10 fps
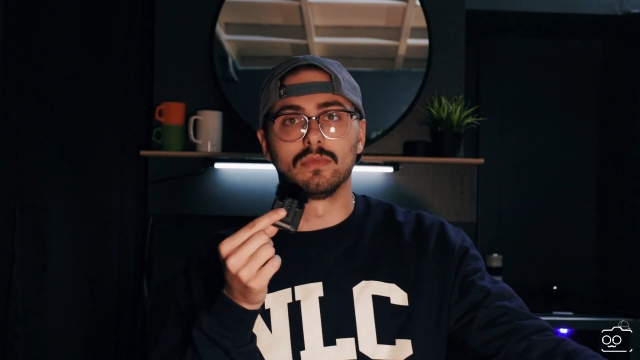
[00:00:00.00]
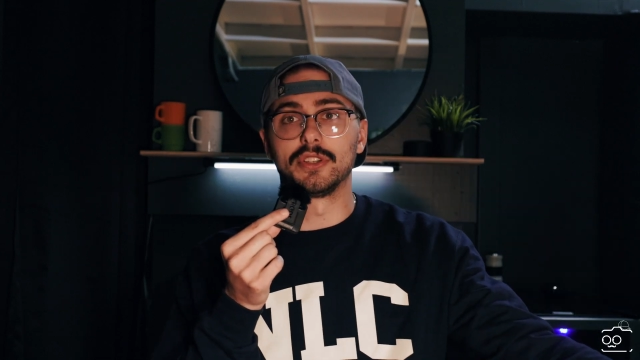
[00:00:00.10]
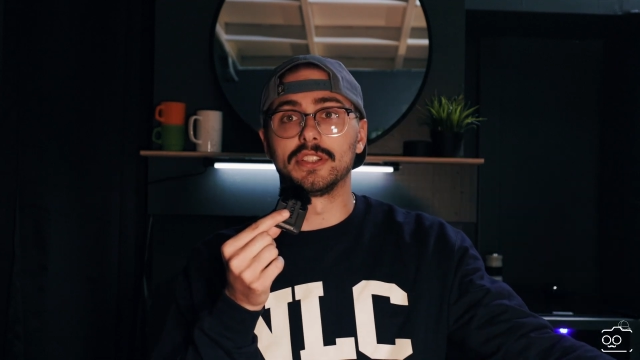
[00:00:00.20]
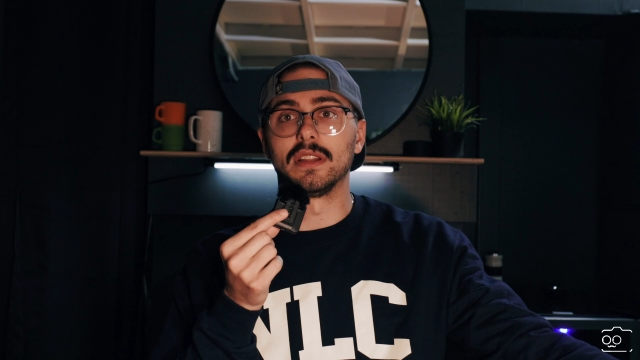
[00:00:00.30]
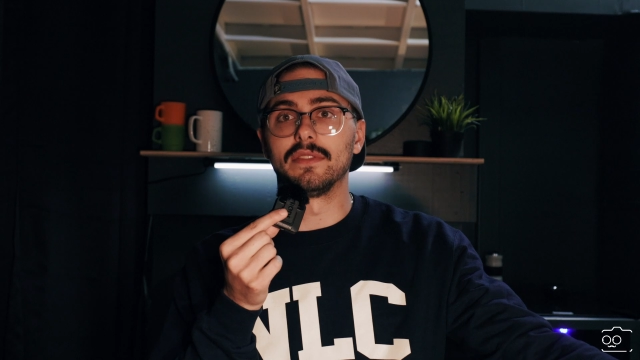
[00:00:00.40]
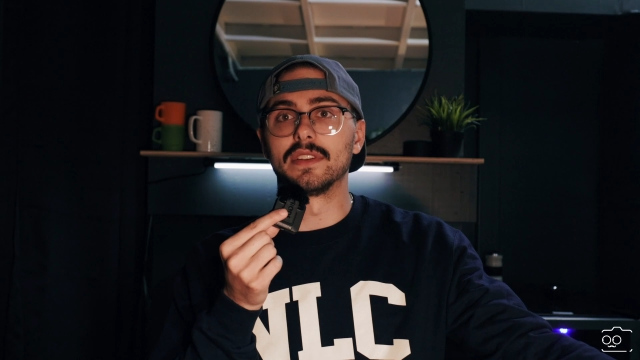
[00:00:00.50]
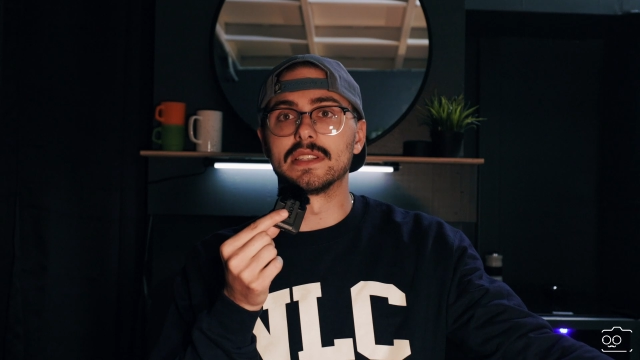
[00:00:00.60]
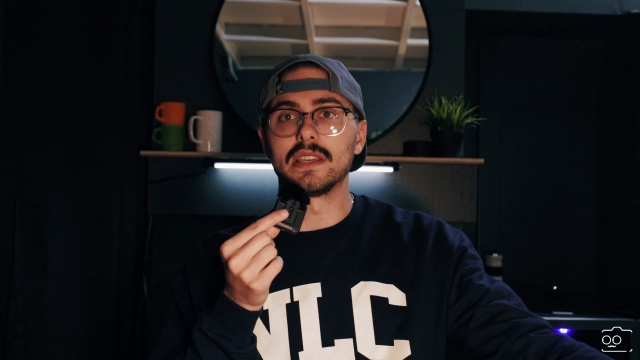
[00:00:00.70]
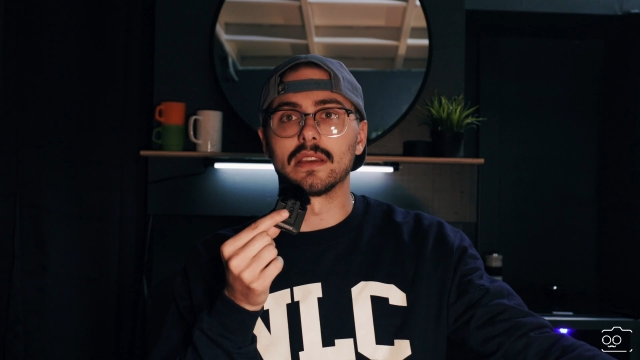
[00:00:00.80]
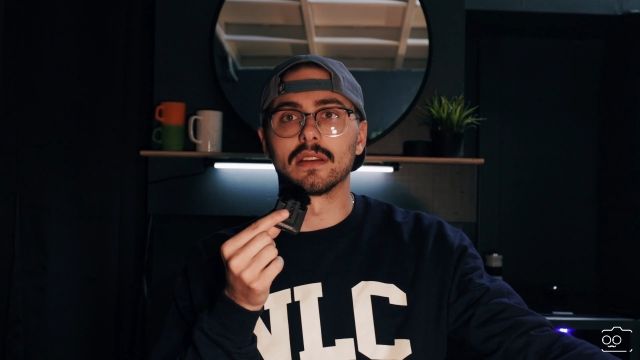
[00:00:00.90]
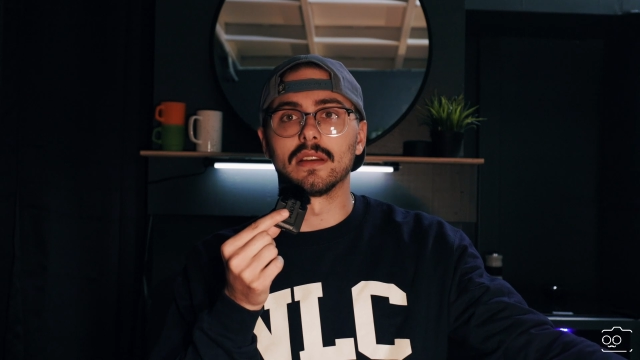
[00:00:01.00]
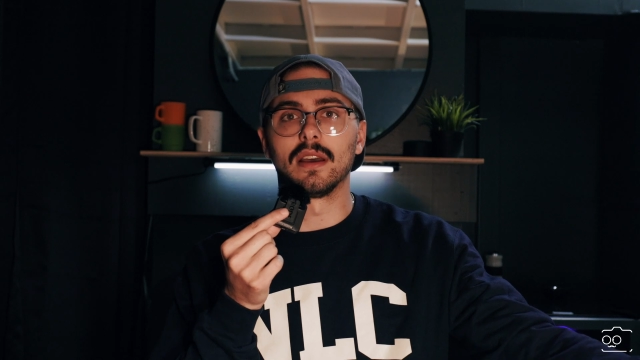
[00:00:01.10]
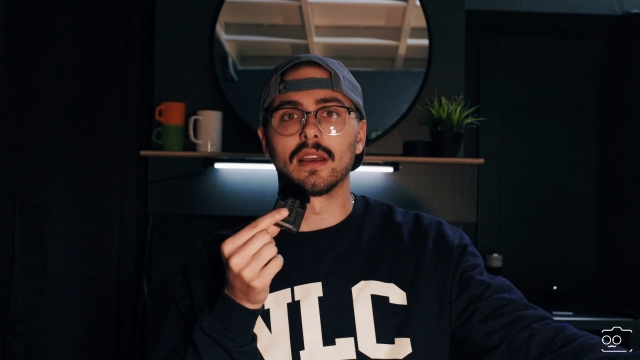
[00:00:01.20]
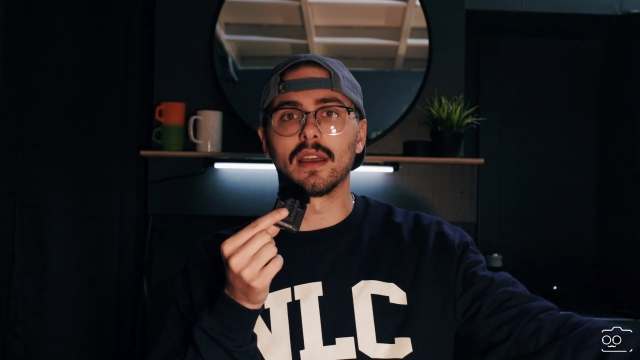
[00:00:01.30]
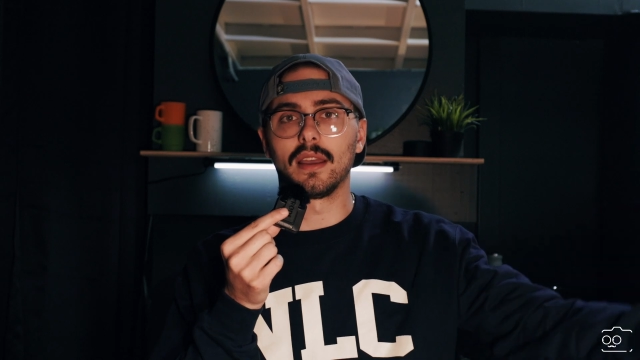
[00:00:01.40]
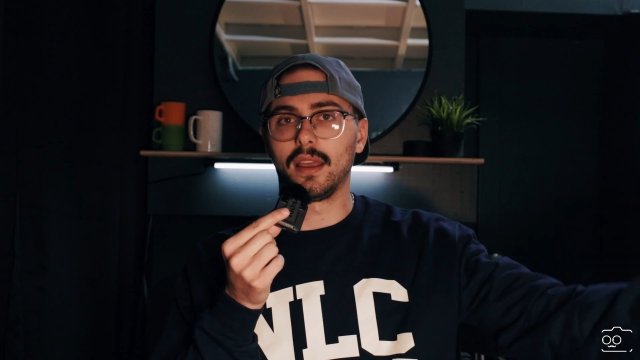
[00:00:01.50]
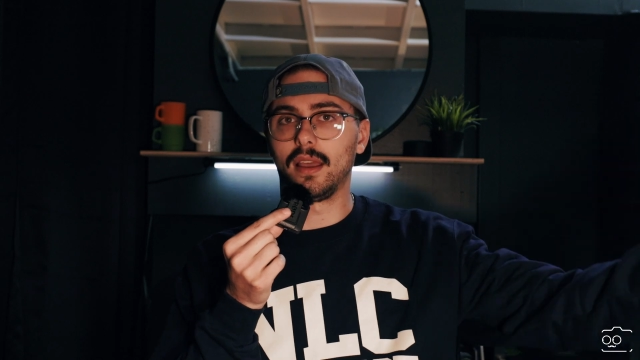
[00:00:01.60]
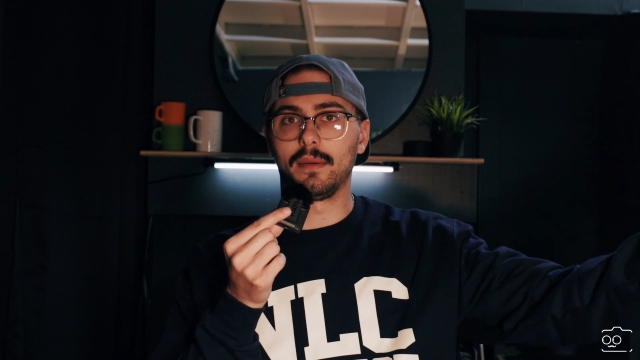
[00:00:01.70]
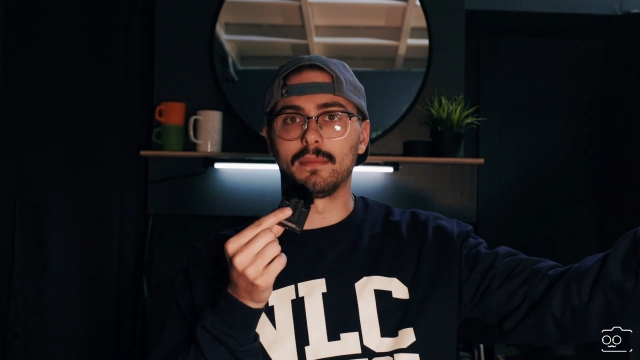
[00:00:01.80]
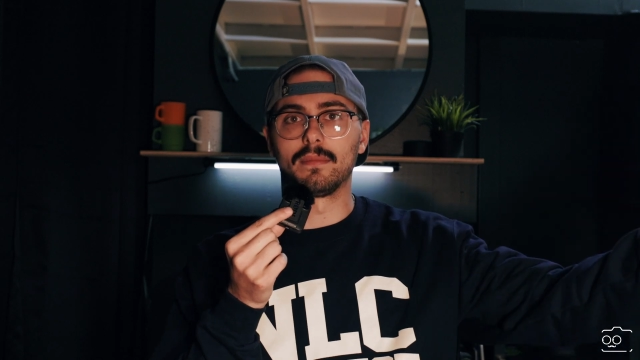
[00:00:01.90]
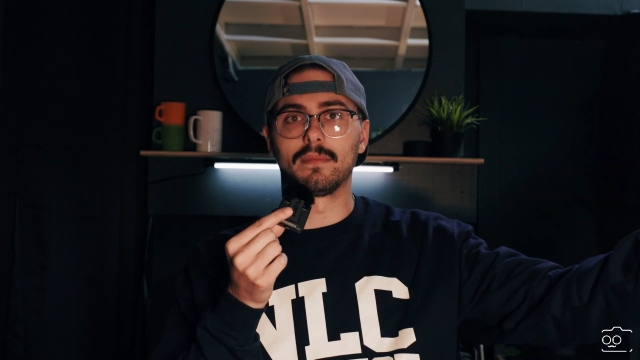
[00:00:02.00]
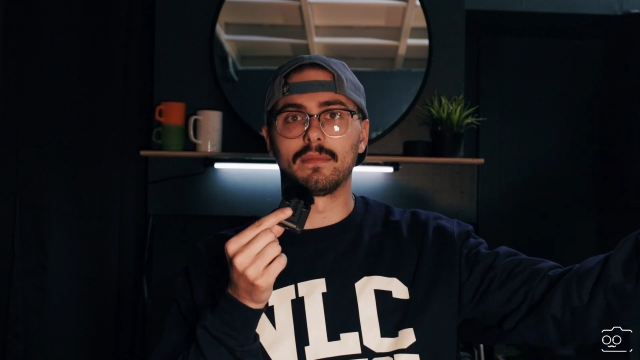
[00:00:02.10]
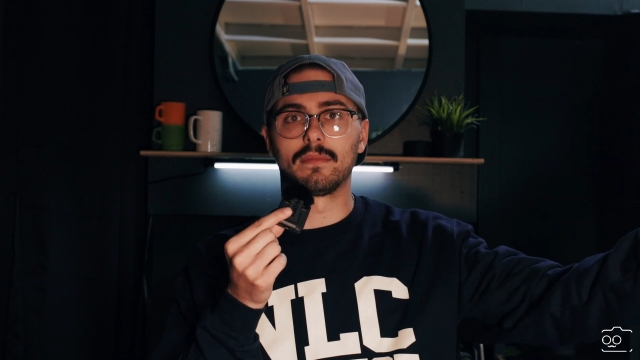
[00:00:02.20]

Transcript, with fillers: which you love to see. Uh, I, am